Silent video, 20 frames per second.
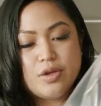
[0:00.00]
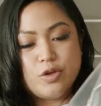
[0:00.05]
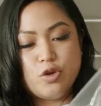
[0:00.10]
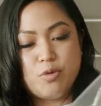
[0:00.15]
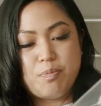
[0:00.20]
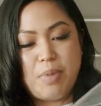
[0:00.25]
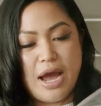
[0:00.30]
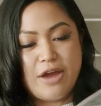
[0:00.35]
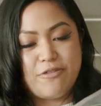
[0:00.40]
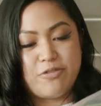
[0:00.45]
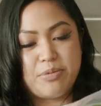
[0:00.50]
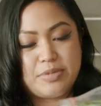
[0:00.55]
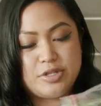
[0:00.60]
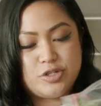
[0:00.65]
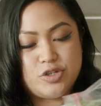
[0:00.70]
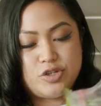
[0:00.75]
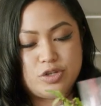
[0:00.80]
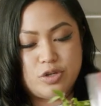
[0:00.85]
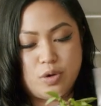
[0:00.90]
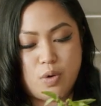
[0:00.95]
you buy it from
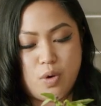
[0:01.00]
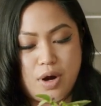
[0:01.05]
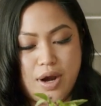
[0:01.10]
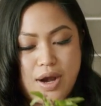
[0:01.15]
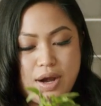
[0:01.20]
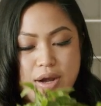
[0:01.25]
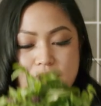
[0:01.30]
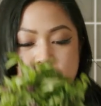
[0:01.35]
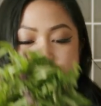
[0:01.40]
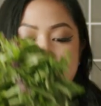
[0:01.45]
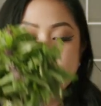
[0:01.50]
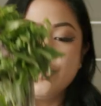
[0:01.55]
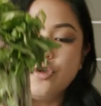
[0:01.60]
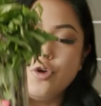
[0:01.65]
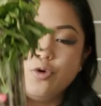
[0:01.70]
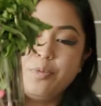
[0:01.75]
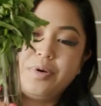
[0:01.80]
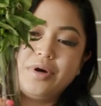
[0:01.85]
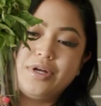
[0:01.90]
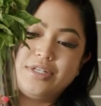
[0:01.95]
the store,
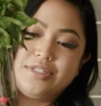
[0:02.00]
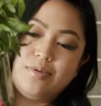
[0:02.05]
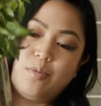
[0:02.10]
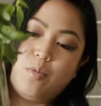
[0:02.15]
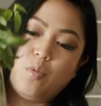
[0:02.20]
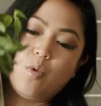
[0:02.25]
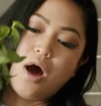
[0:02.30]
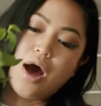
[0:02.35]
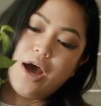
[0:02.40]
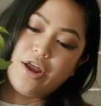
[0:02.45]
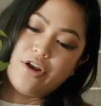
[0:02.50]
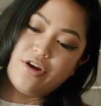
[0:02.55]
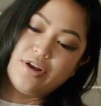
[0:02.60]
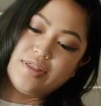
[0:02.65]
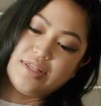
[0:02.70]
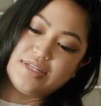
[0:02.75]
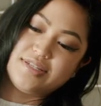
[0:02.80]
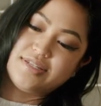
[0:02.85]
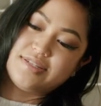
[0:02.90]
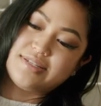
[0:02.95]
you put some water
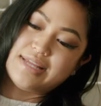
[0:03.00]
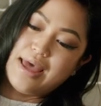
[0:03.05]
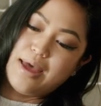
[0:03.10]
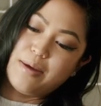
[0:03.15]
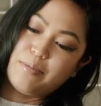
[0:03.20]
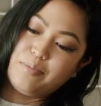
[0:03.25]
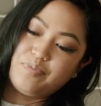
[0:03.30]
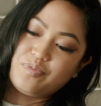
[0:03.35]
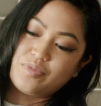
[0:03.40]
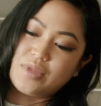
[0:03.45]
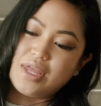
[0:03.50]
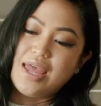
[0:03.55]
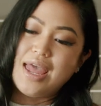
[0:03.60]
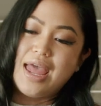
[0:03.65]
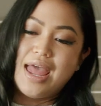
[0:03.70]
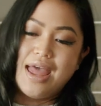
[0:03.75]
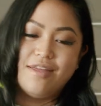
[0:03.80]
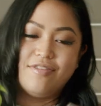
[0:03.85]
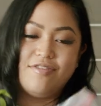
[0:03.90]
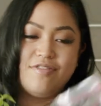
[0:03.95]
in the stem,
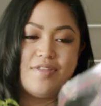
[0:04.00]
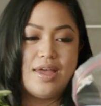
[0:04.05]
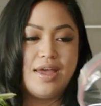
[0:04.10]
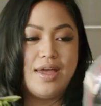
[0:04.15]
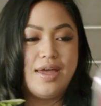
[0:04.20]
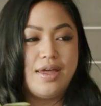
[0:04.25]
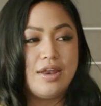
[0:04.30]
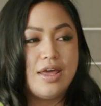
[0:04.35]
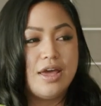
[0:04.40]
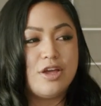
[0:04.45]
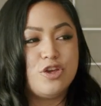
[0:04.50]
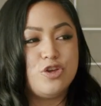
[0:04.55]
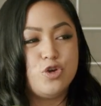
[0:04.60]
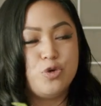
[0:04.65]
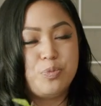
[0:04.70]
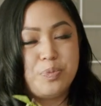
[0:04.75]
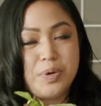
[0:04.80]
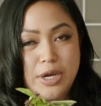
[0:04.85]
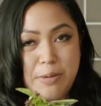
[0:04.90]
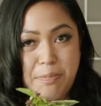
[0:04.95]
and then
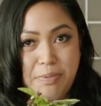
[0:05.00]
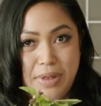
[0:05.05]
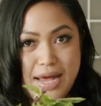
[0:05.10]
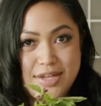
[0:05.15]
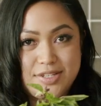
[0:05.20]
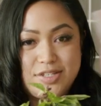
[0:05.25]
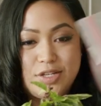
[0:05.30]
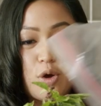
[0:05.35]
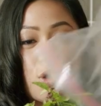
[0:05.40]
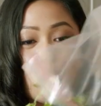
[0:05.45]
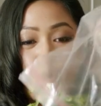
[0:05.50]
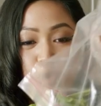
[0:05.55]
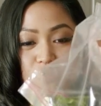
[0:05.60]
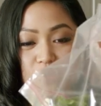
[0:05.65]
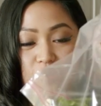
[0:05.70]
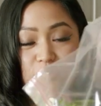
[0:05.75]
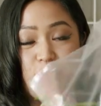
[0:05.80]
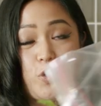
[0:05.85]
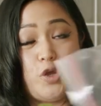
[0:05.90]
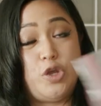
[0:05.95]
you put a plastic
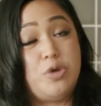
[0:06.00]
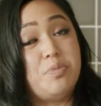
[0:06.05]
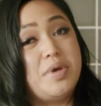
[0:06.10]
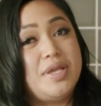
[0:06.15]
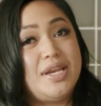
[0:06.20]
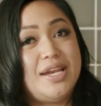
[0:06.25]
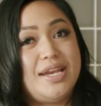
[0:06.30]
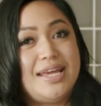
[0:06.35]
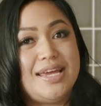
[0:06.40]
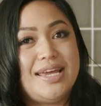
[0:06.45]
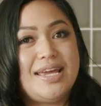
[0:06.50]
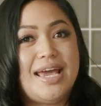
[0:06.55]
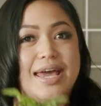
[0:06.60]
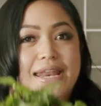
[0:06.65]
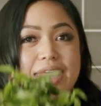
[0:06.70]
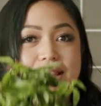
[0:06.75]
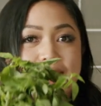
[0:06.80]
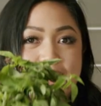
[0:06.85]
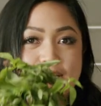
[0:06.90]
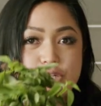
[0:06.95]
over it for humidity,
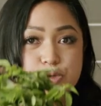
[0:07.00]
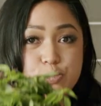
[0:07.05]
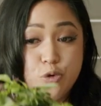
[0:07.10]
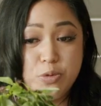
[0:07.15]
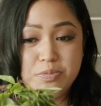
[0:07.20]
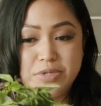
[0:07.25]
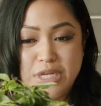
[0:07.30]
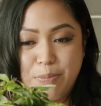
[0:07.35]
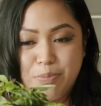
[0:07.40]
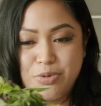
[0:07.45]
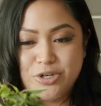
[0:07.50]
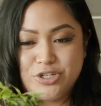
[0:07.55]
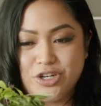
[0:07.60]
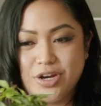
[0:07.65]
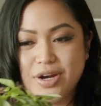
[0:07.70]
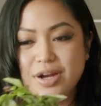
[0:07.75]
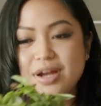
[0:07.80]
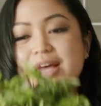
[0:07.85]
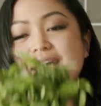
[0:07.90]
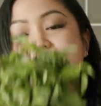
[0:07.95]
and it likes room
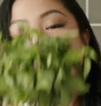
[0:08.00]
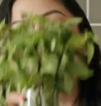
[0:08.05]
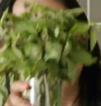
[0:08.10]
temperature,